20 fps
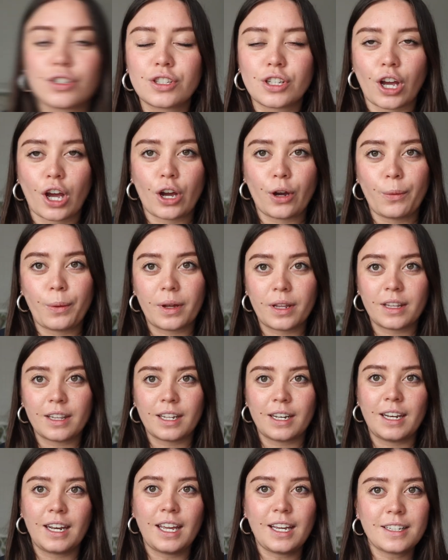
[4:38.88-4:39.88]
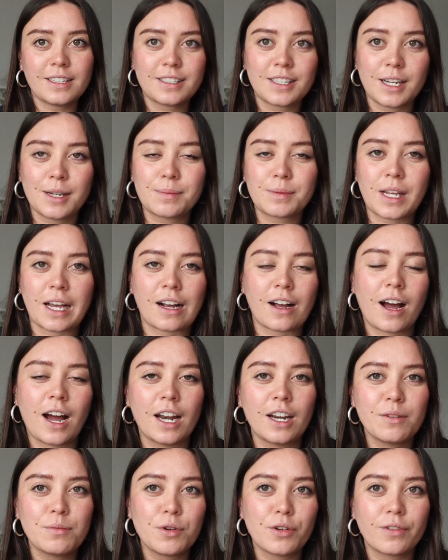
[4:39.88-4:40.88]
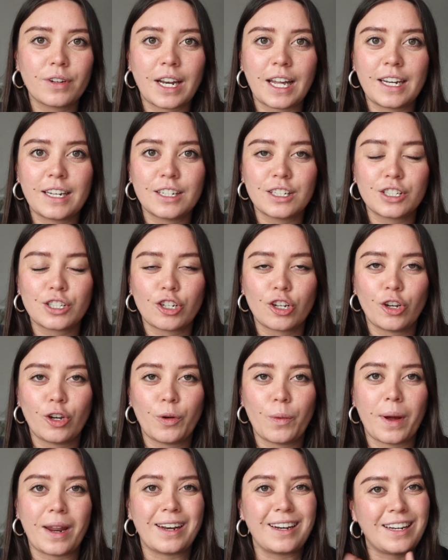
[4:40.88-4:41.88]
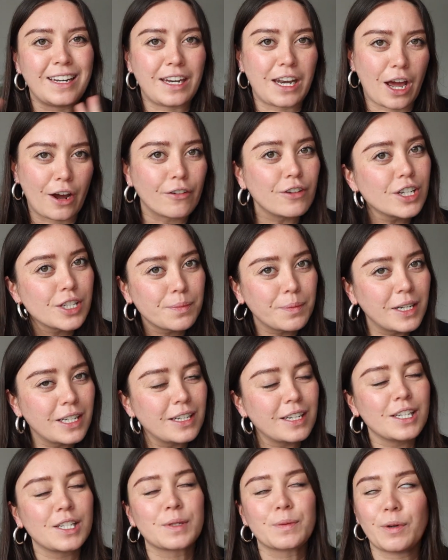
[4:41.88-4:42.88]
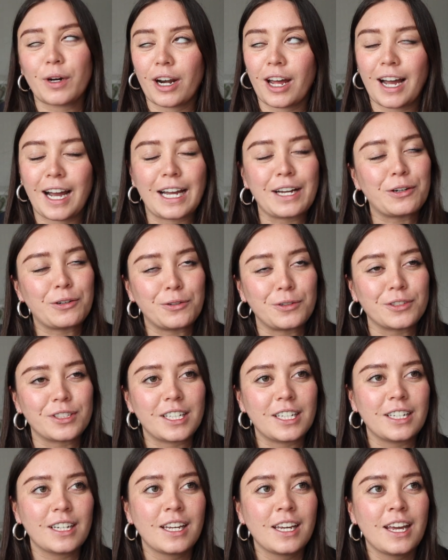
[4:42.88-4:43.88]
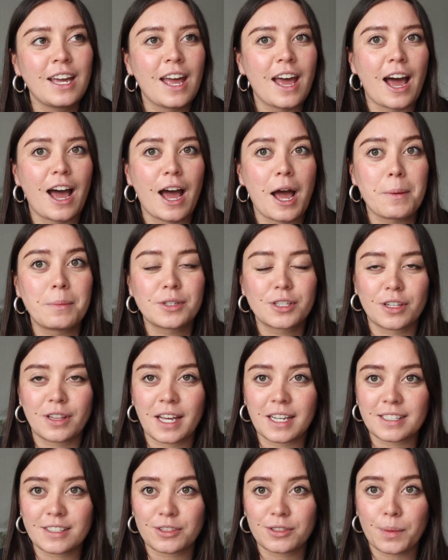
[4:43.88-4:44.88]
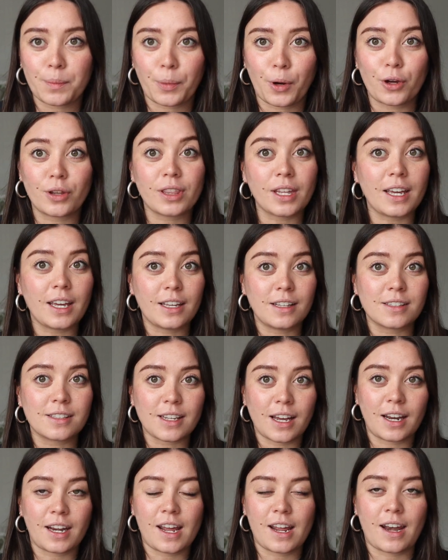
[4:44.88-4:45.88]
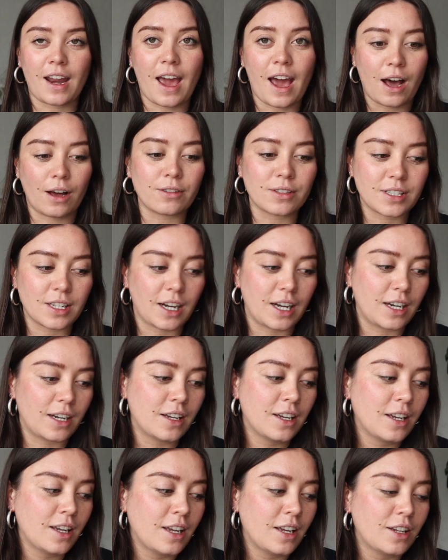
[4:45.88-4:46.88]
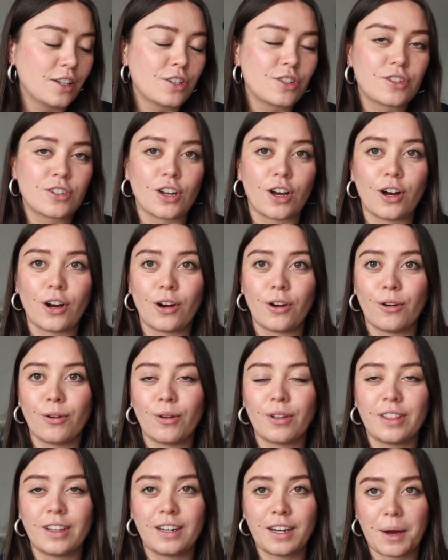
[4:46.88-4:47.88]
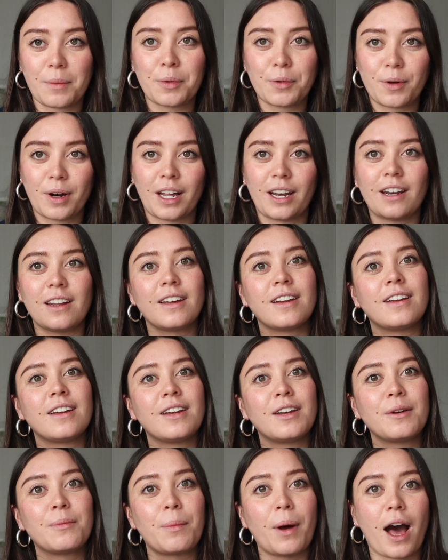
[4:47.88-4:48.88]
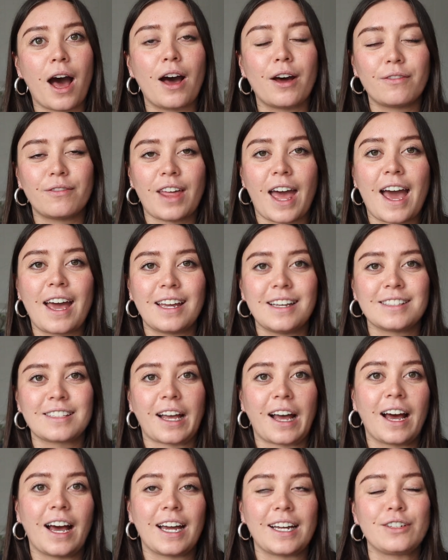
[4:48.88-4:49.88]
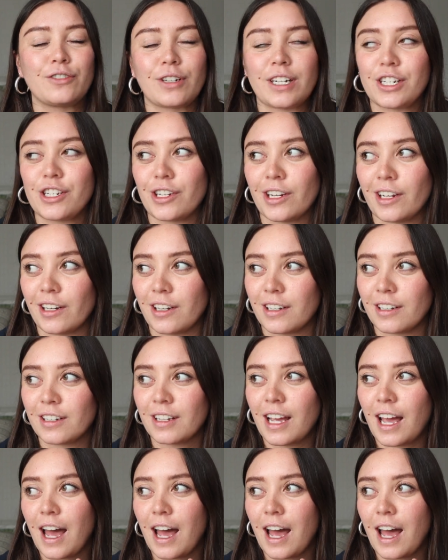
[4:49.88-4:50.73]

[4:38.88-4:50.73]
So the next tips are kind of more related to nourishment is what I called it. So that's both inside and outside. So the number one part of that is hydration.